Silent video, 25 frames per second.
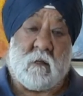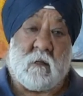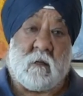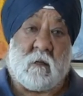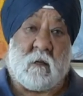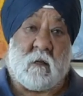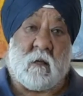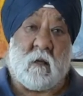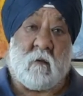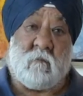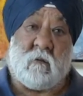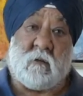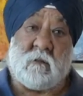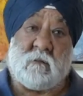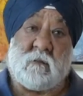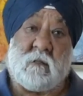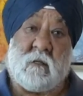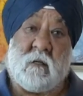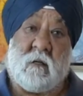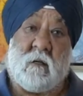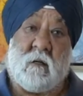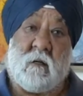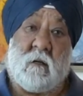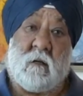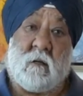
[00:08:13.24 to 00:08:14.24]
give us
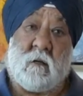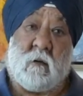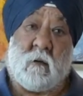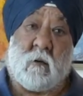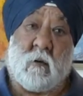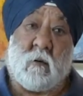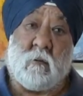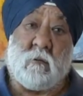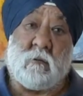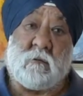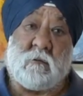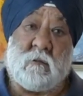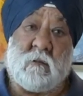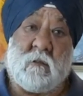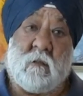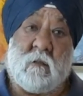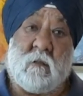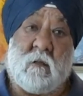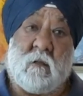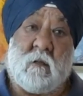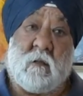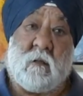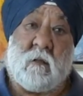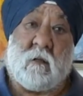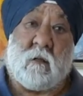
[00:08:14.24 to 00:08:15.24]
good
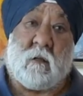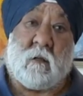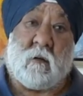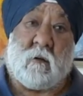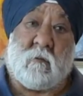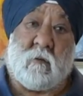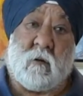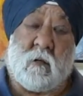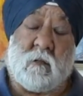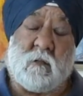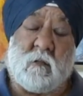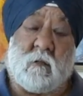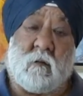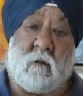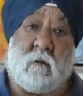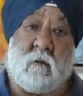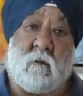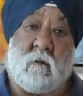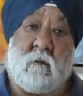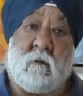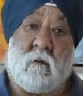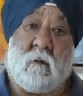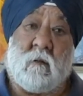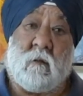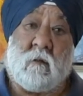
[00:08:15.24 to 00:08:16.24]
critical
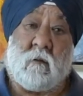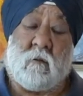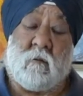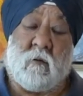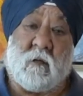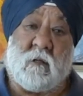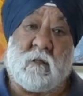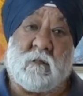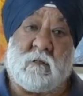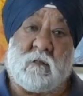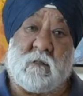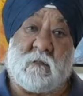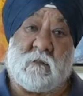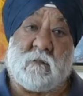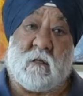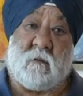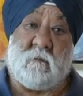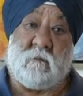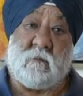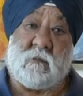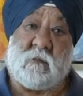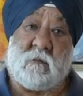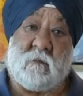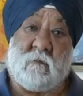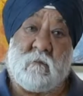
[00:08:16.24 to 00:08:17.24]

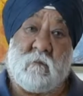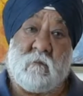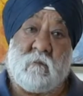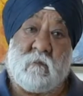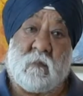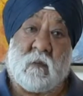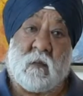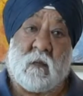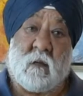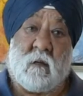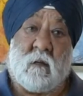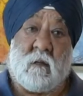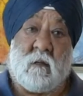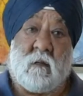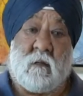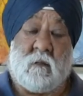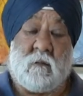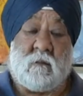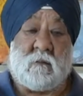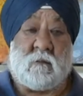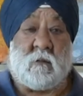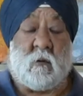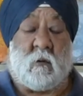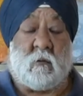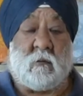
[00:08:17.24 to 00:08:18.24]
criticisms
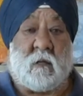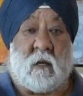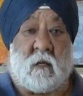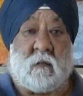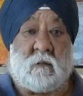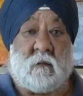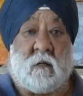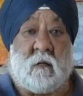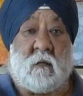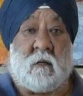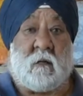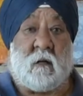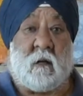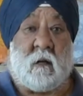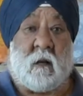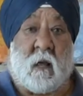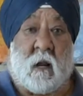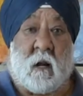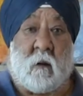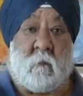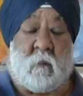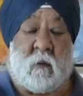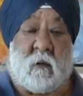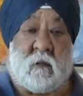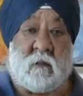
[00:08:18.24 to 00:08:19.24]
so that it will
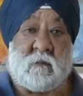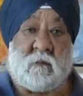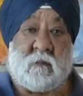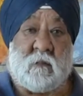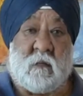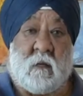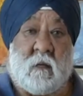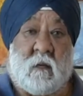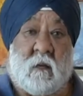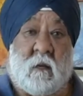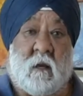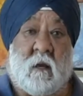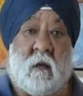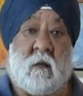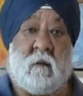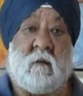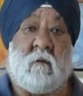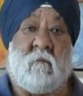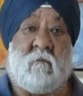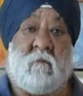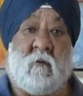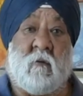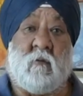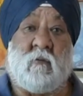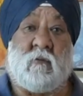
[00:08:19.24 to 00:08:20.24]
help us in the
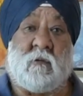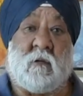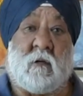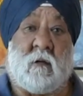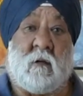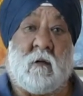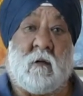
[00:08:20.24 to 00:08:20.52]
future